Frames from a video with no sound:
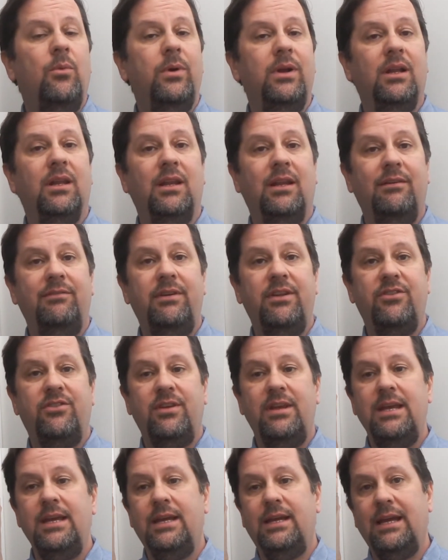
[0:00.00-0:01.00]
We'd love to
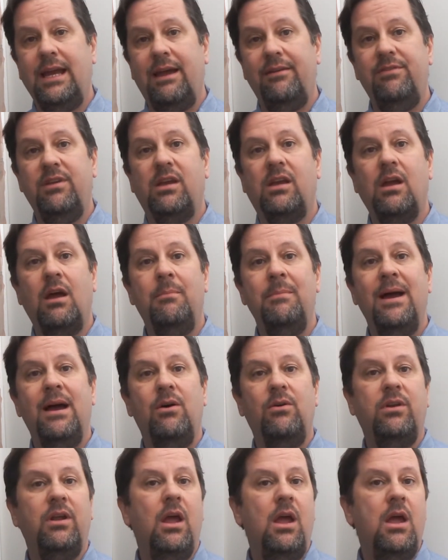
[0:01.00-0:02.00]
see you, have you come
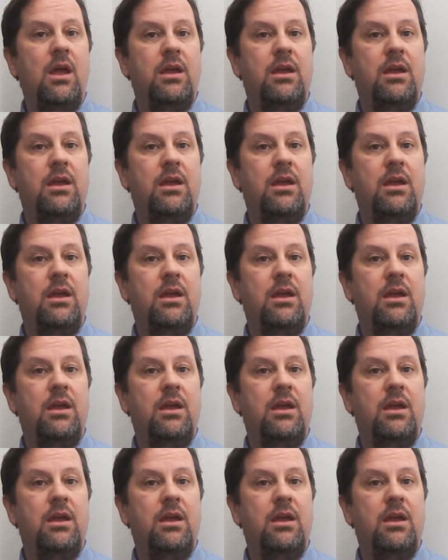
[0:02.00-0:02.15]
out,